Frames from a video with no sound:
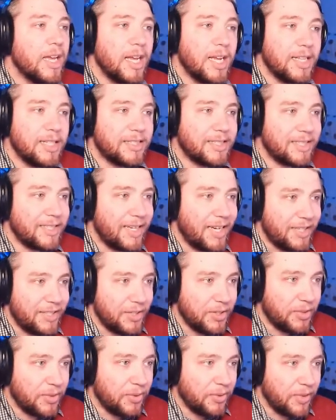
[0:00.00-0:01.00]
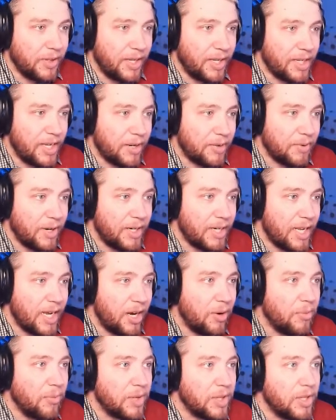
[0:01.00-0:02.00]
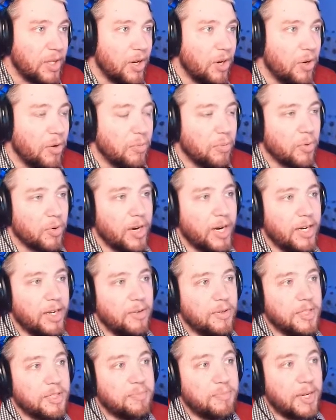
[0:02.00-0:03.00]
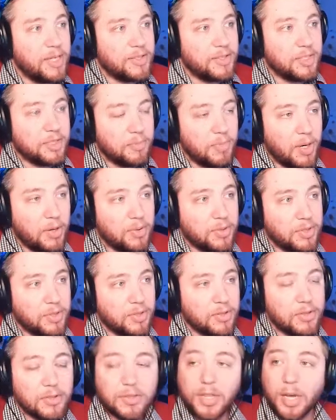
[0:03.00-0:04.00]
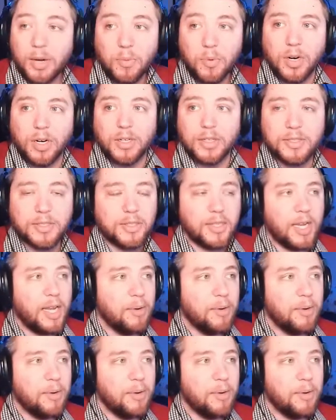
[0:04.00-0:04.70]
It's a technical thing, and right now we know Moreno is best as a poacher. So that works.